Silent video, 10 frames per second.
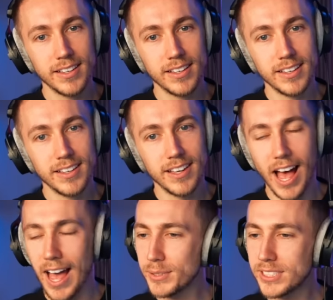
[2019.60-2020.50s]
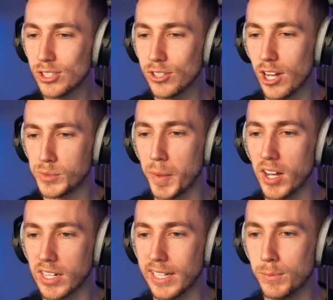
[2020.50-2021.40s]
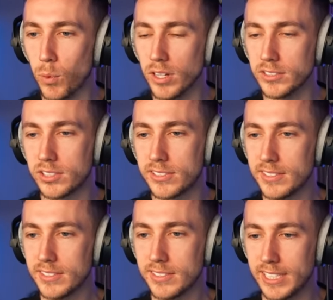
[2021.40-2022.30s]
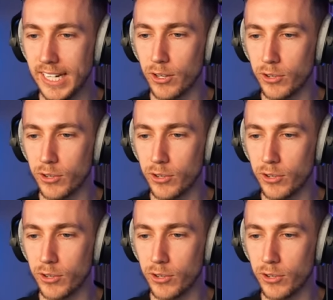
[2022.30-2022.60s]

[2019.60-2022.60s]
I always thought Knowles Barkley was CeeLo Green.